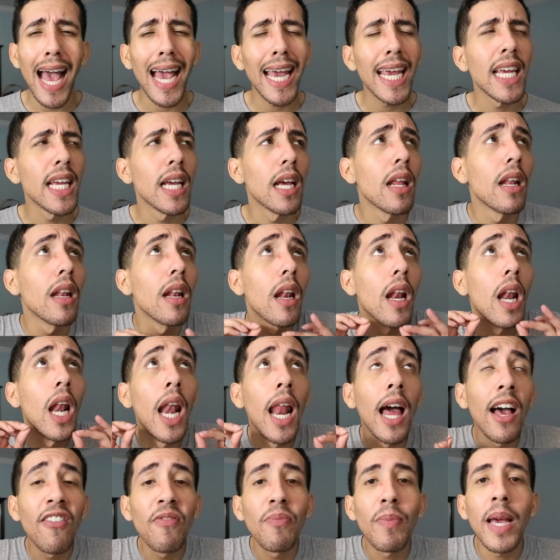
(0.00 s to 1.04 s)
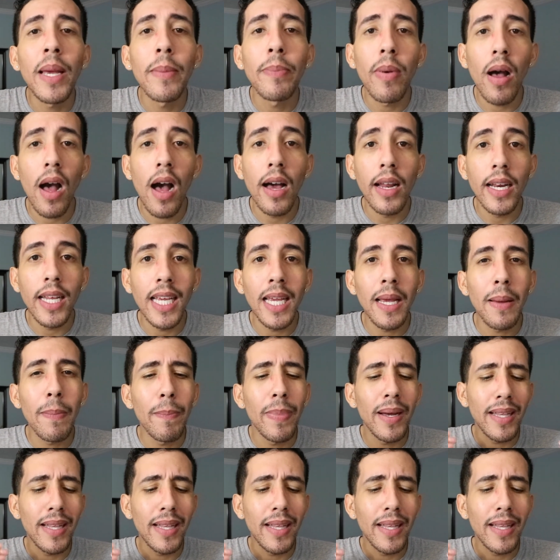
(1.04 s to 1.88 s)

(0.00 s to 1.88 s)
I love my body,